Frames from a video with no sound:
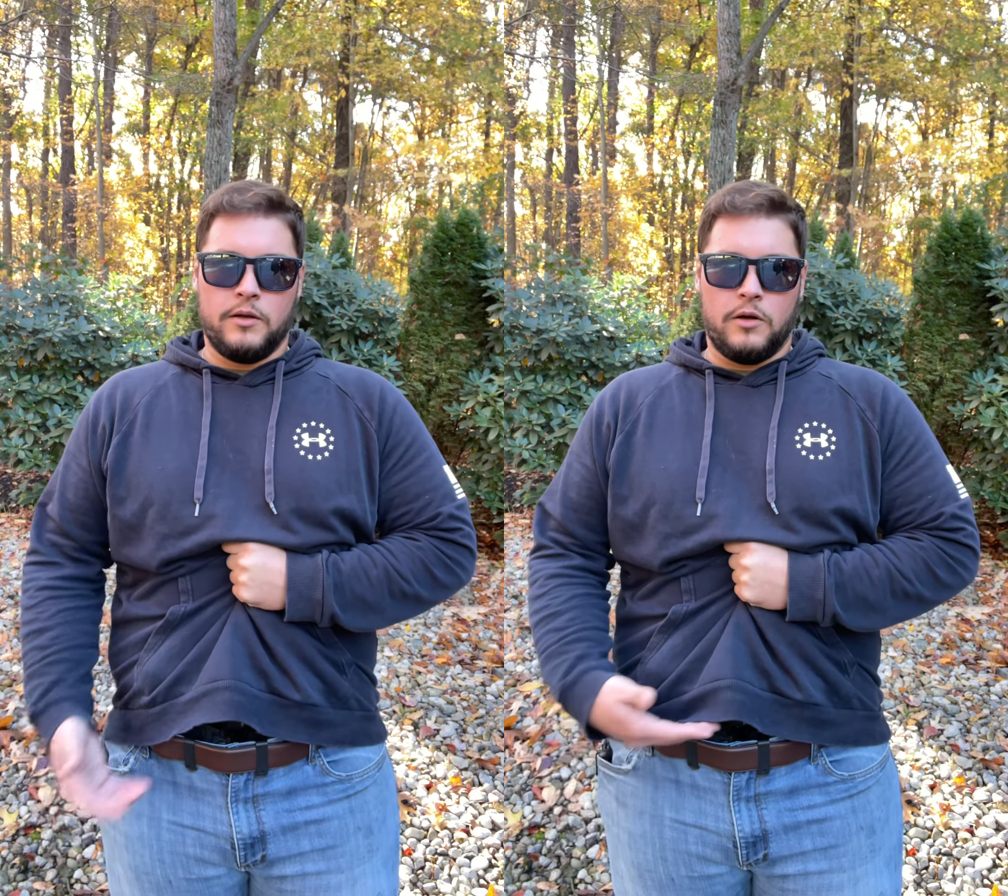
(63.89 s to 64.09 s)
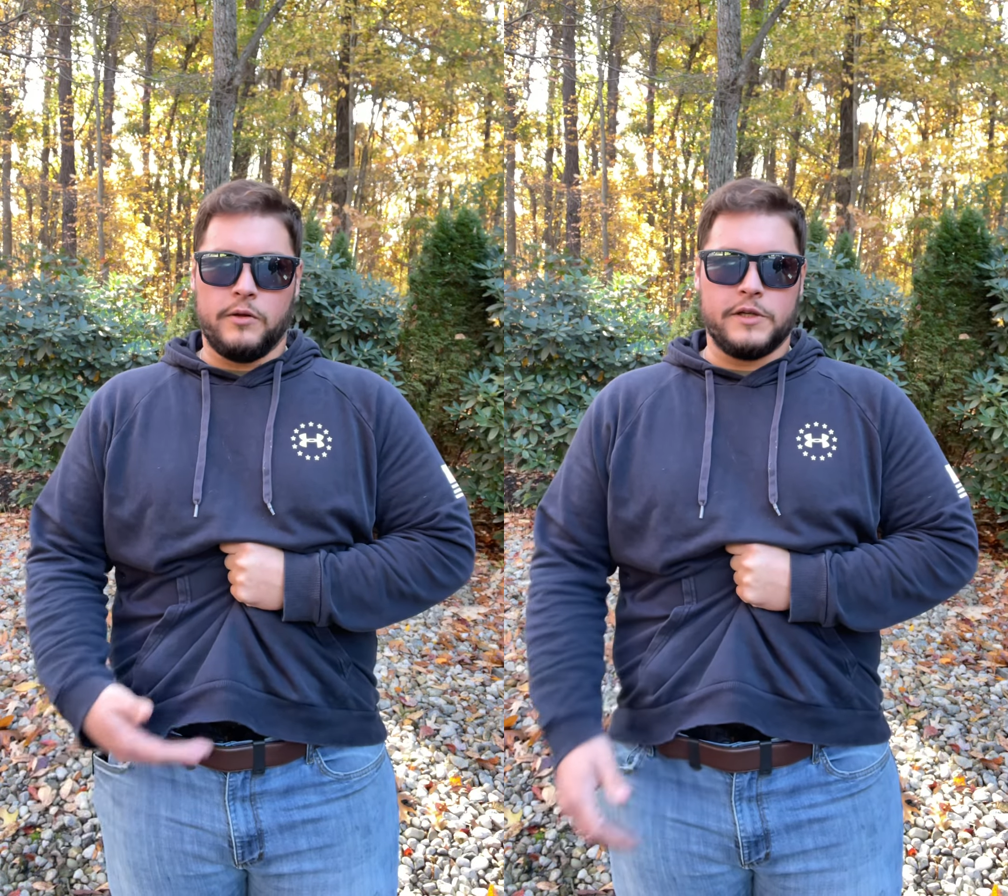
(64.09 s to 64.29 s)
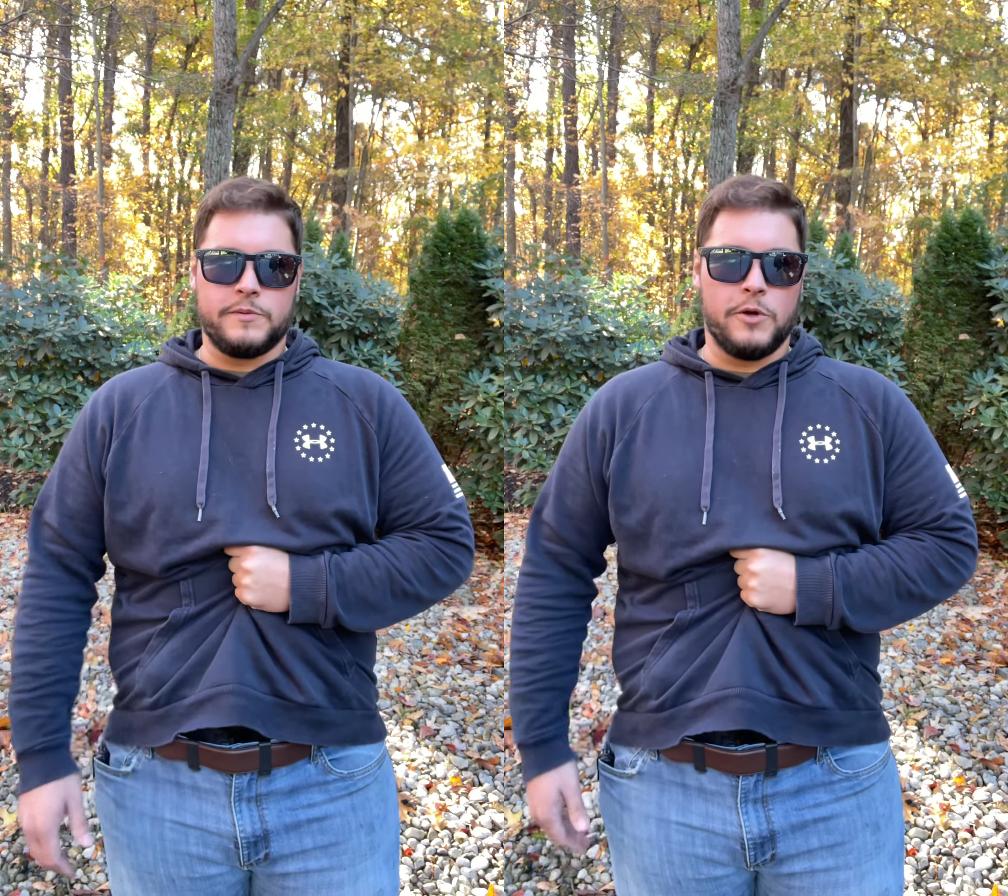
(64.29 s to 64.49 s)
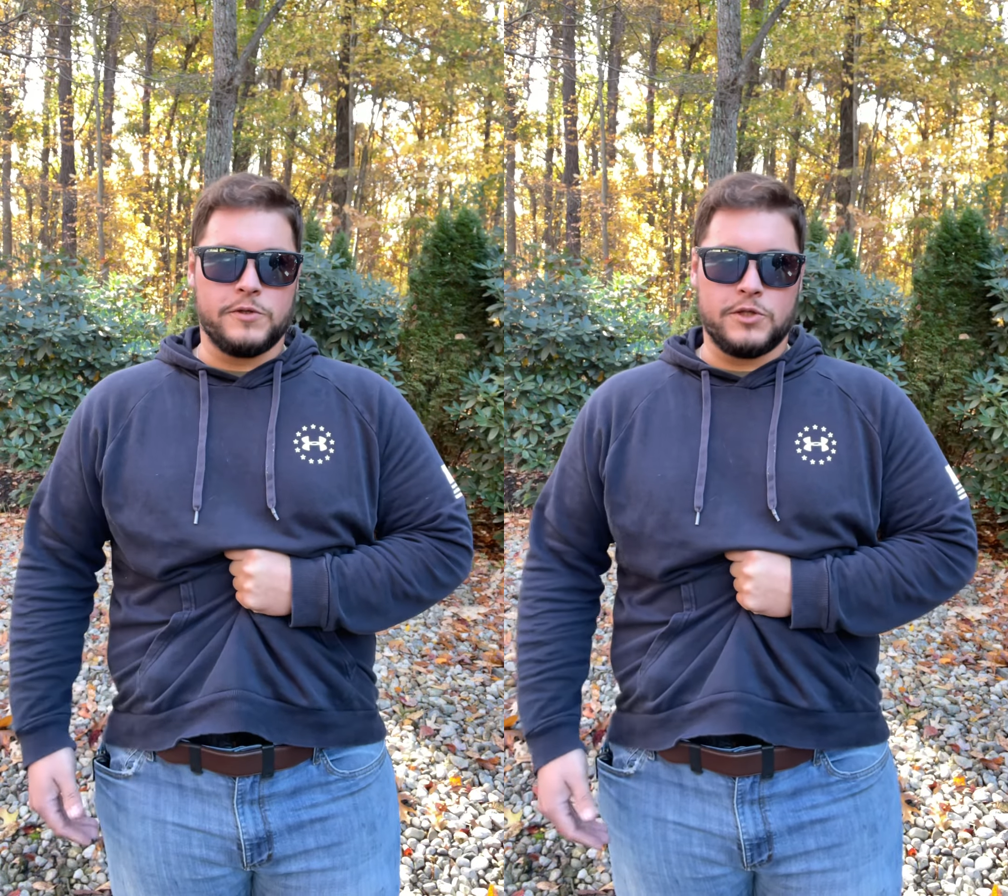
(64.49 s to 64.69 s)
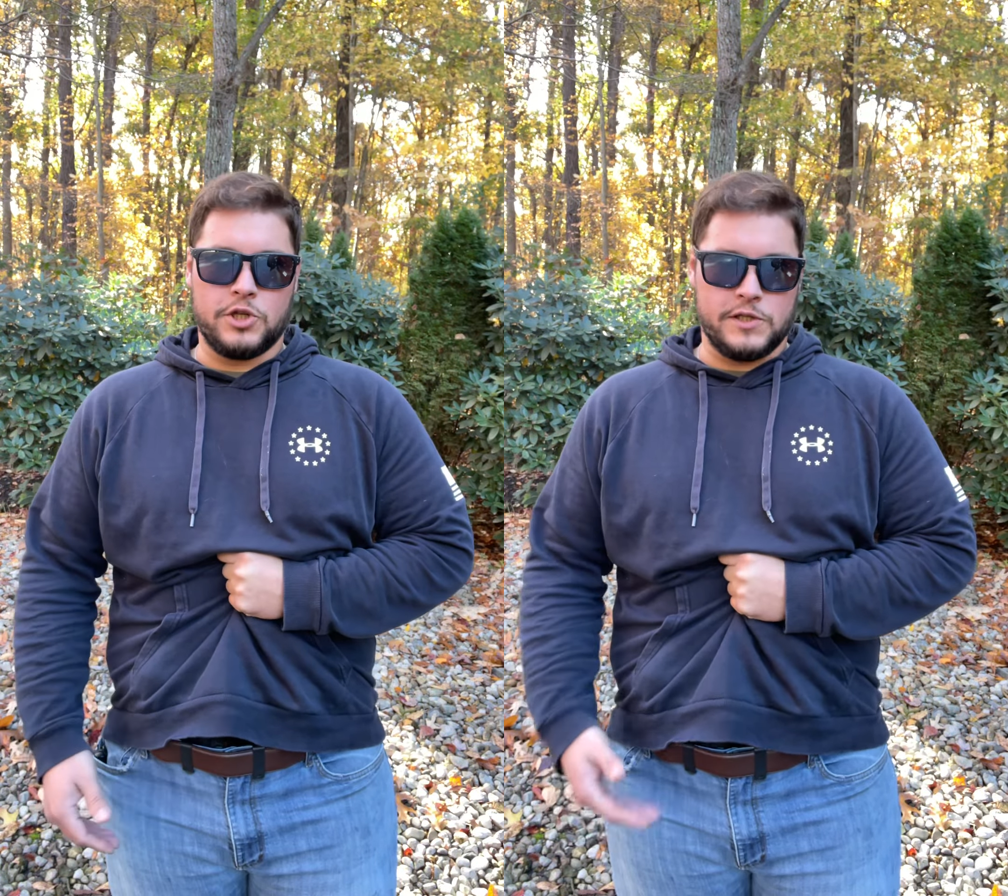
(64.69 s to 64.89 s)
only
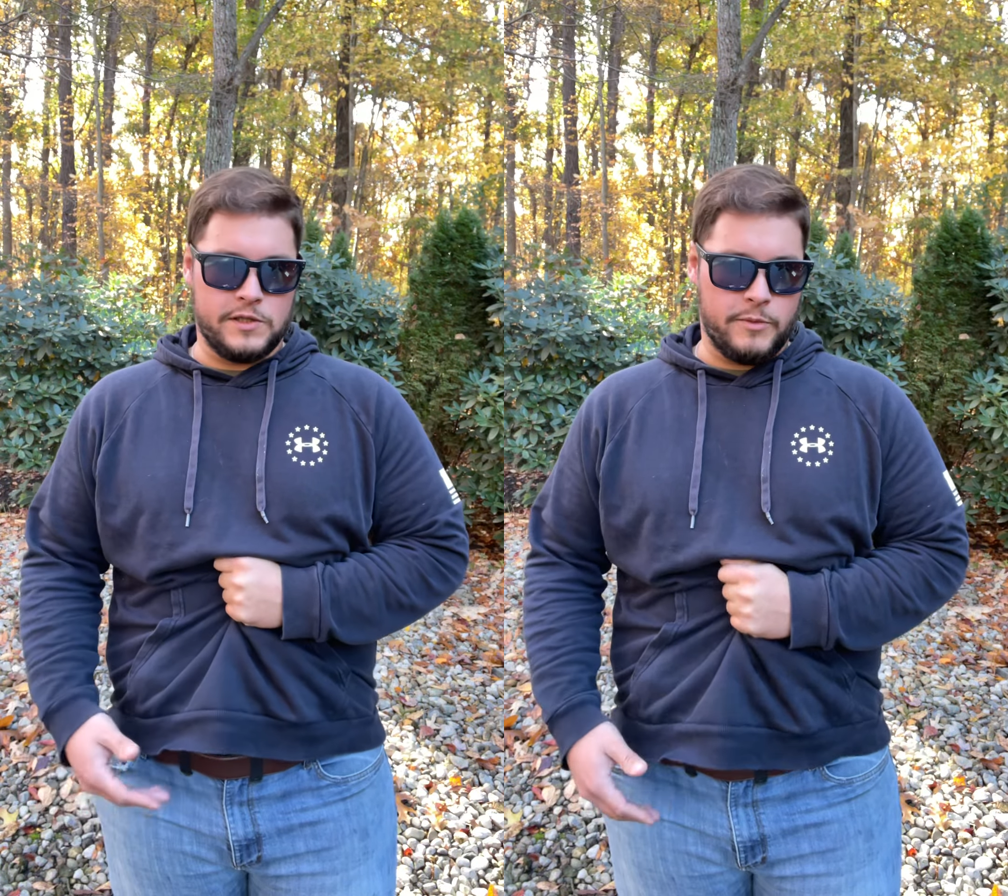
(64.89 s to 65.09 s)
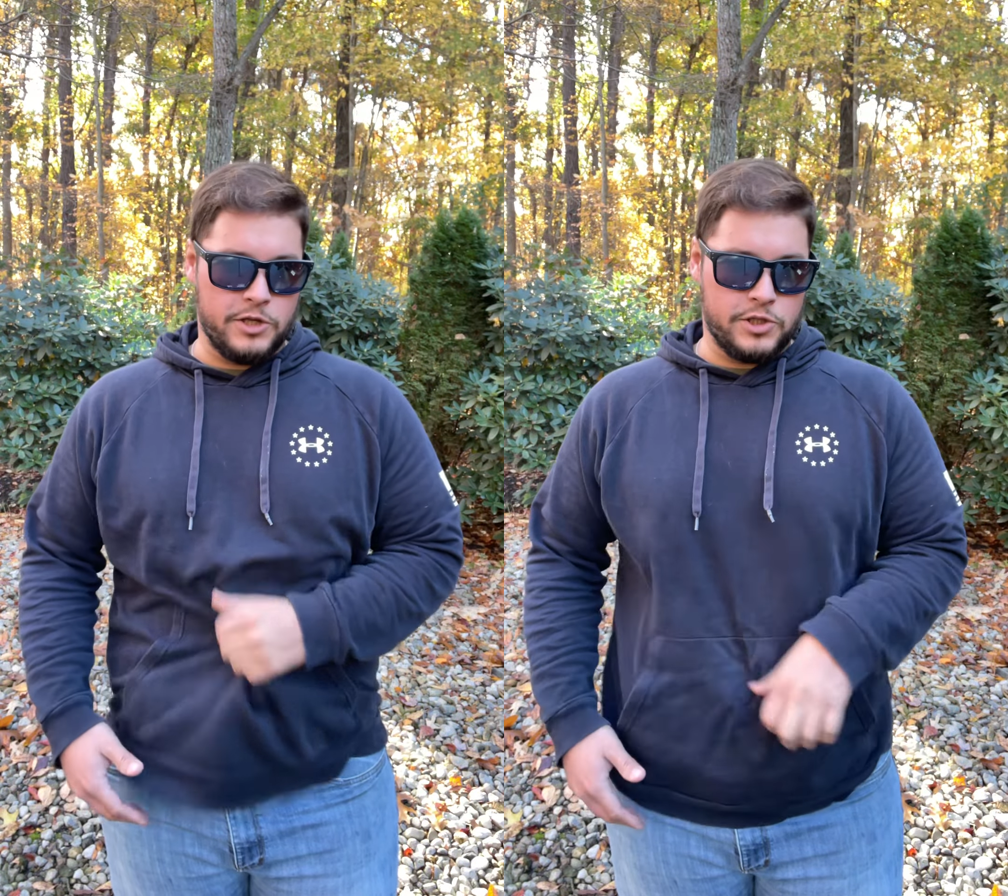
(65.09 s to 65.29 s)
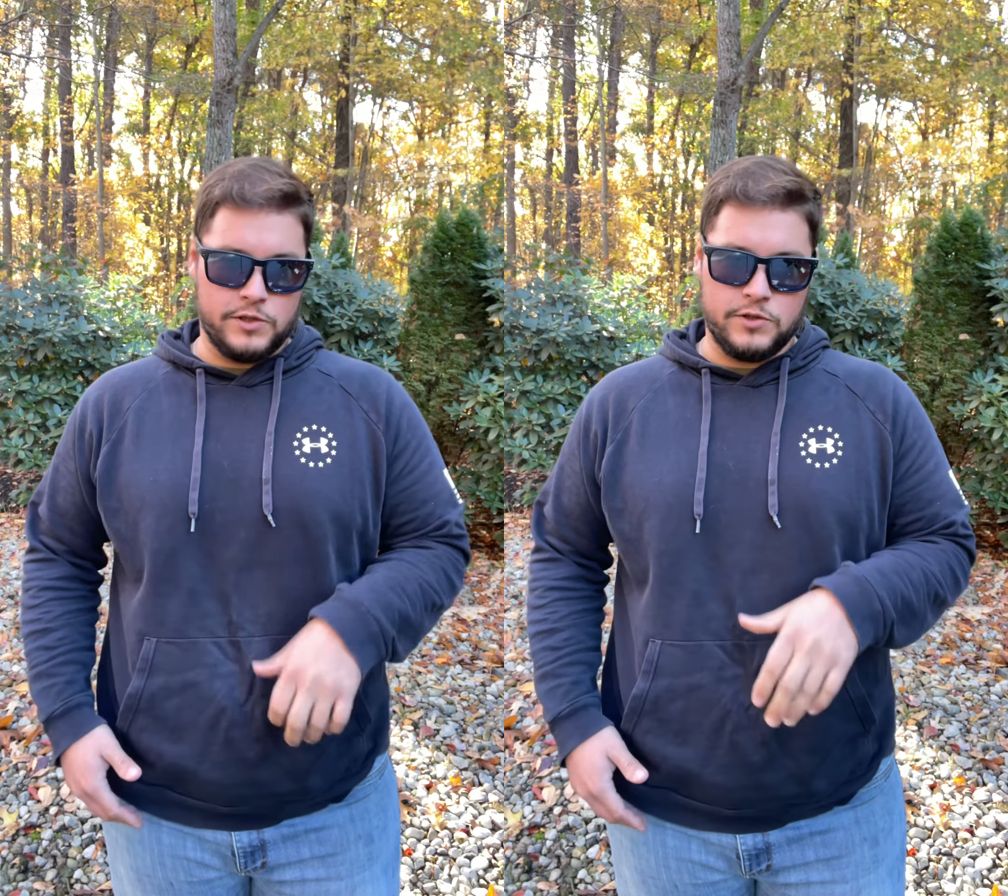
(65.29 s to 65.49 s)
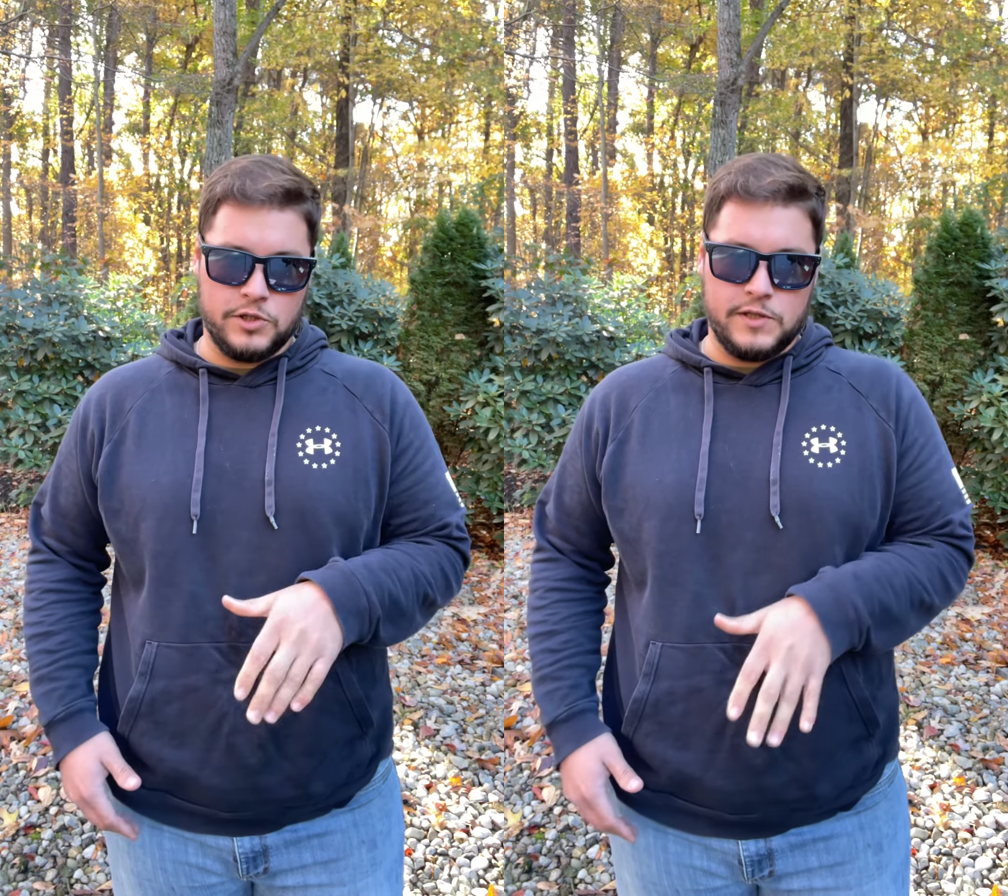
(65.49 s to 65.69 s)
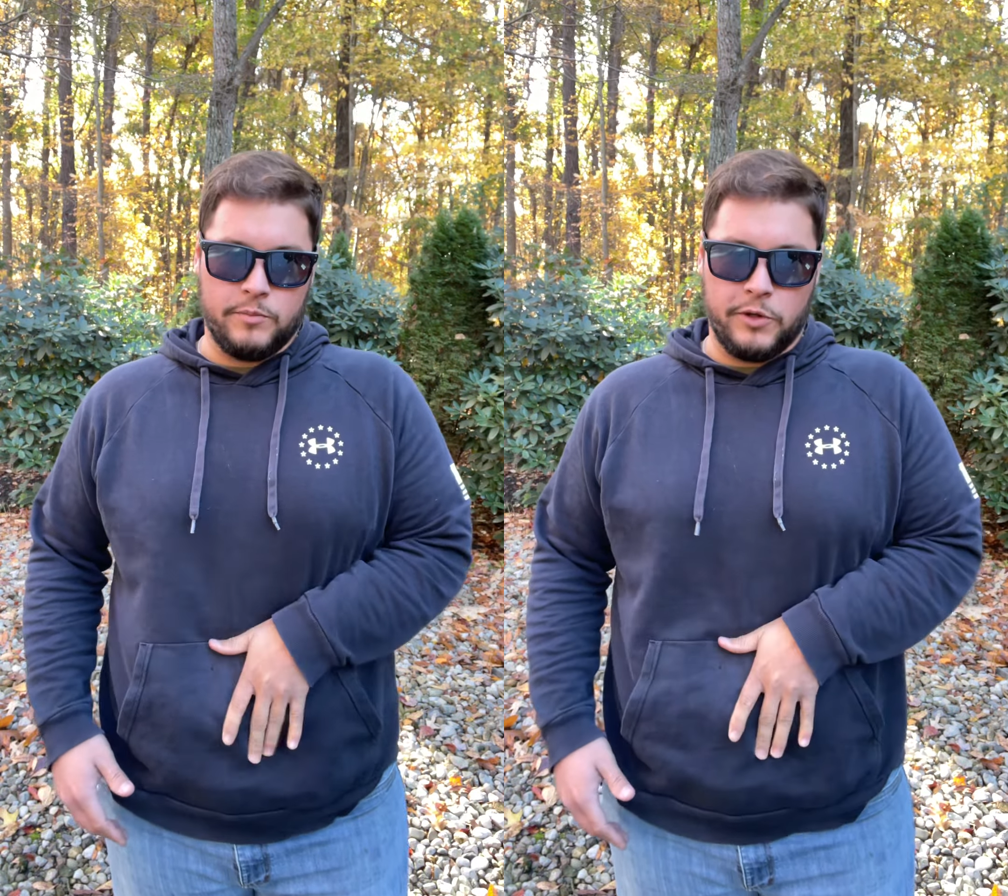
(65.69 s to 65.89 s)
exposes just as much as
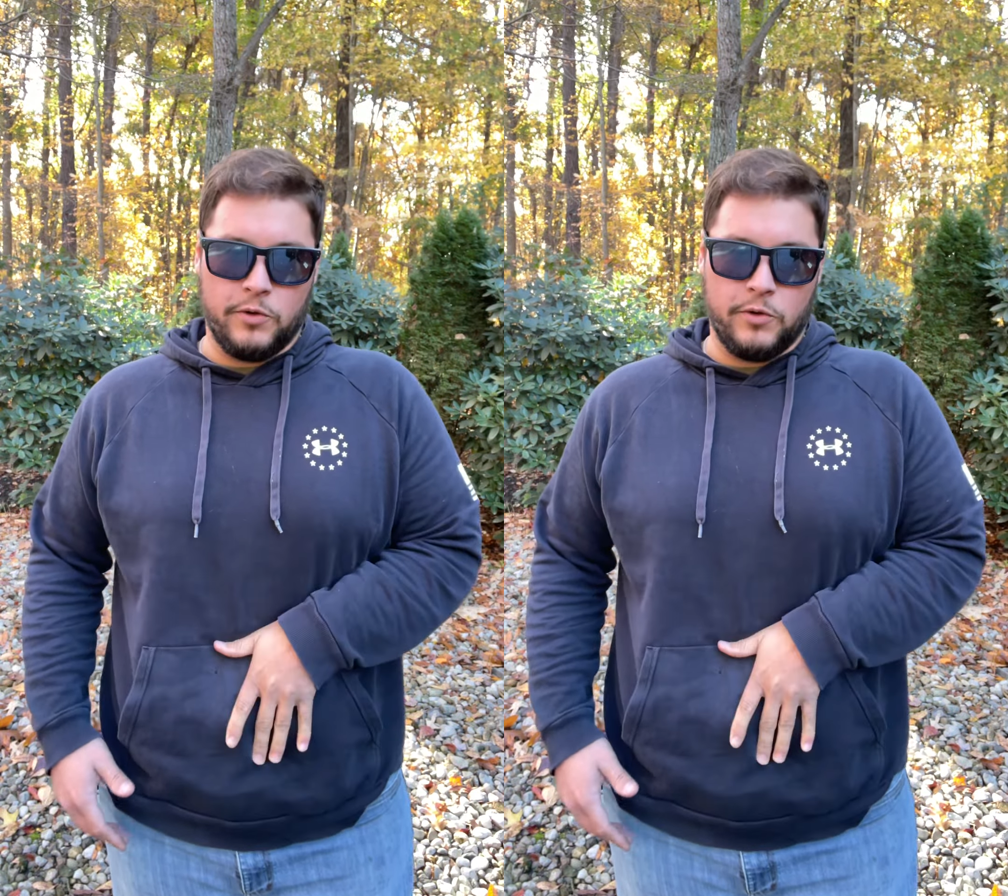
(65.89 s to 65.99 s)
just simply